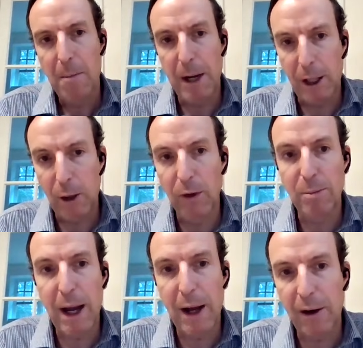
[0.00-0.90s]
bigger
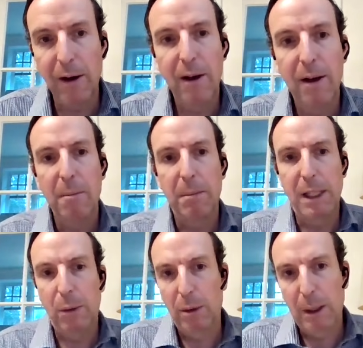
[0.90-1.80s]
was better,
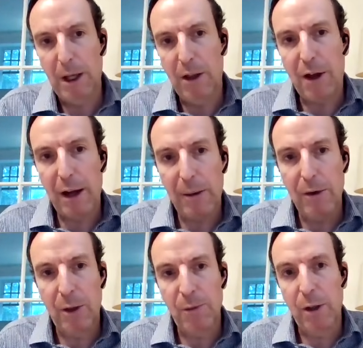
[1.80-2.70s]
but they weren't really well thought out
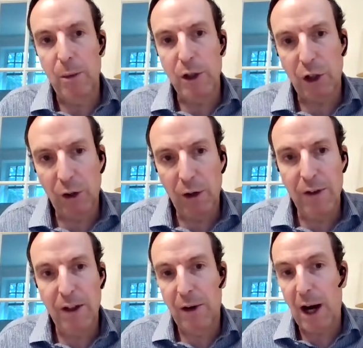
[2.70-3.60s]
in terms of the
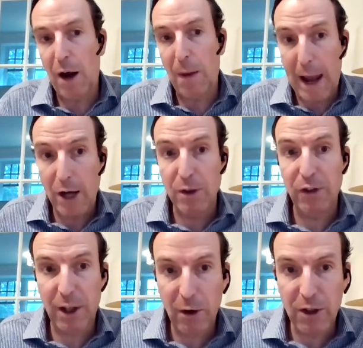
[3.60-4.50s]
returns and are, are they actually
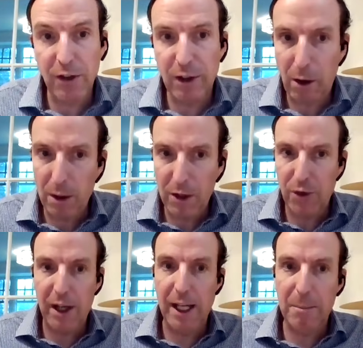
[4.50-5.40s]
synergies here? We're just
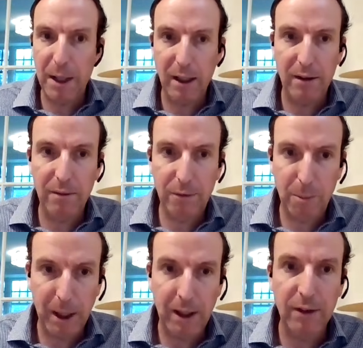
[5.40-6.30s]
trying to get big
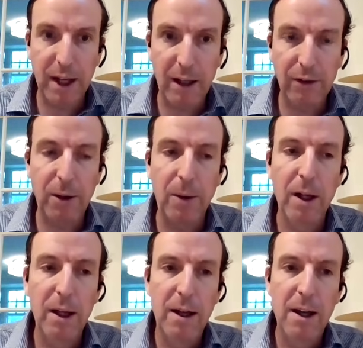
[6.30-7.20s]
for big sake. So
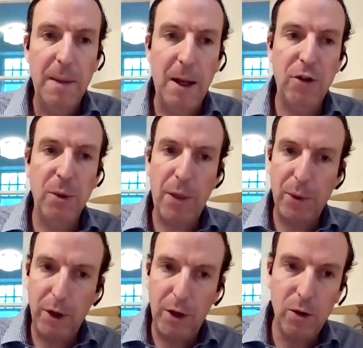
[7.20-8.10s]
the industry went
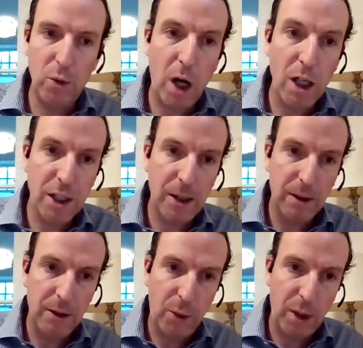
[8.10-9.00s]
through a huge
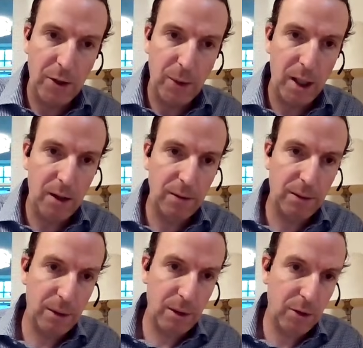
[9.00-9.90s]
washout in 2012
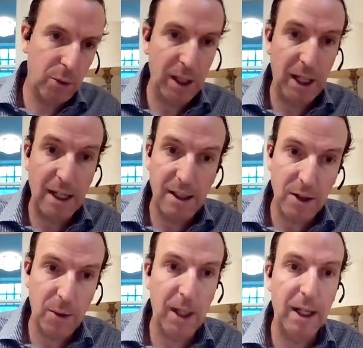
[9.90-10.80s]
through
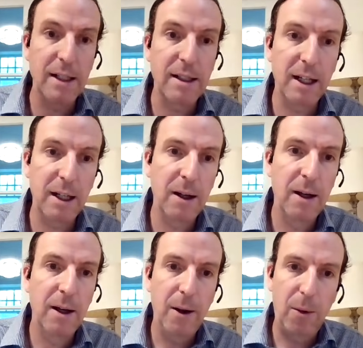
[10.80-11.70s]
2018, 2019,
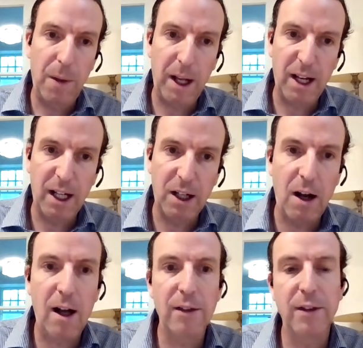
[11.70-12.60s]
where they cut
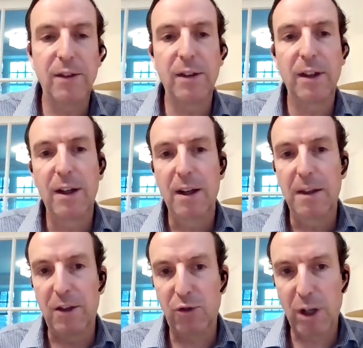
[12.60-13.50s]
costs
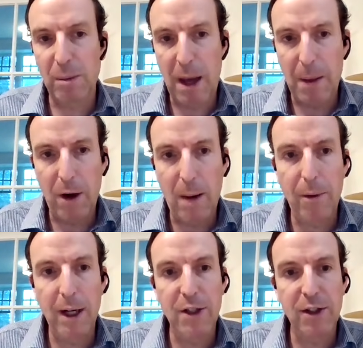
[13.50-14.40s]
they streamlined their
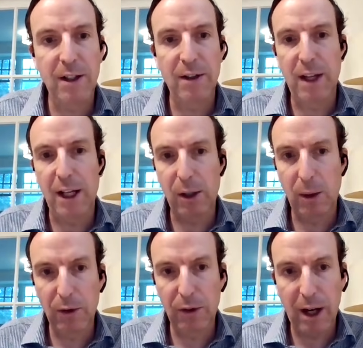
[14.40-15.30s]
operations, they
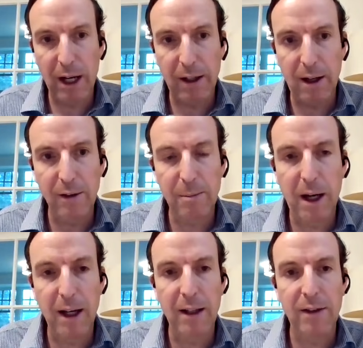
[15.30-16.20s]
closed their high cost
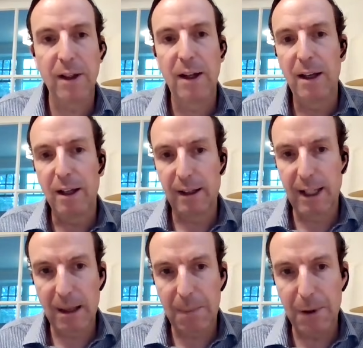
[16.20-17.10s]
mines,
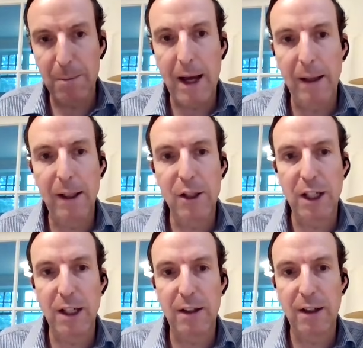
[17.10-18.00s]
cleaned up their balance
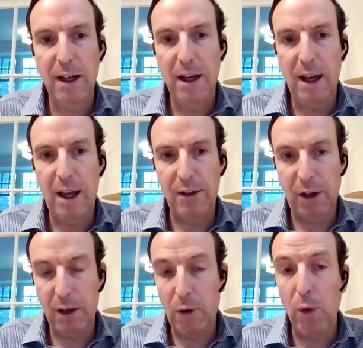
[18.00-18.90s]
sheet, and
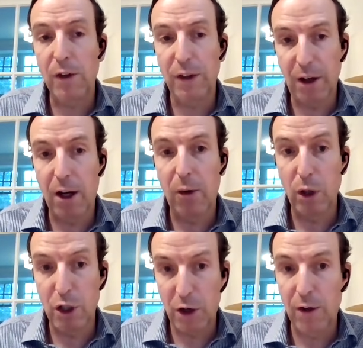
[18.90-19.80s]
started focusing on
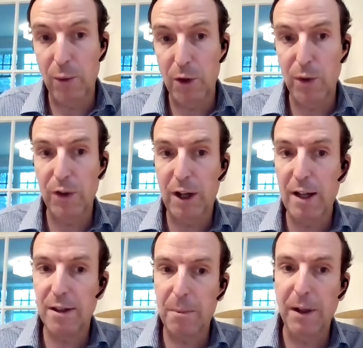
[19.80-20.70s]
returns, which was
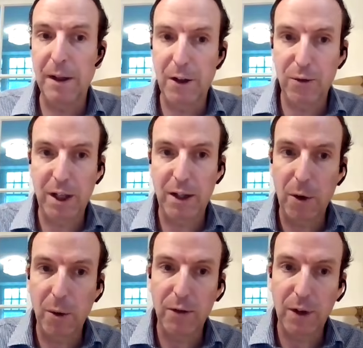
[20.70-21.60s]
not something the industry had
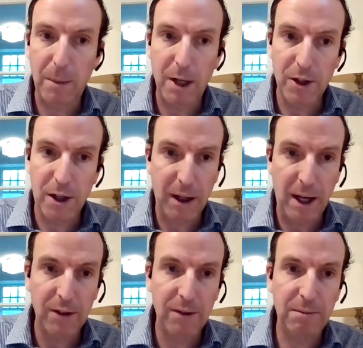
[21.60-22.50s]
focused very much on the
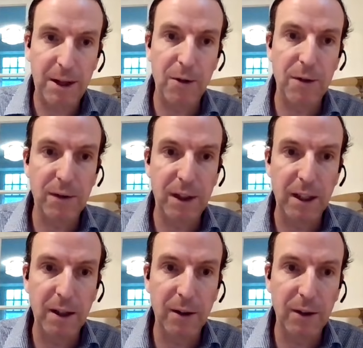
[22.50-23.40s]
last 10 or
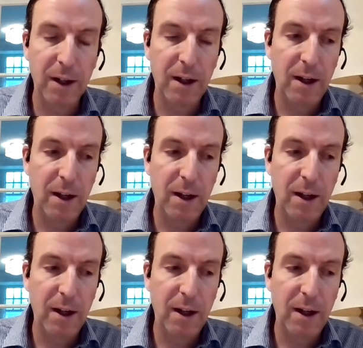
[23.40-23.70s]
15 years.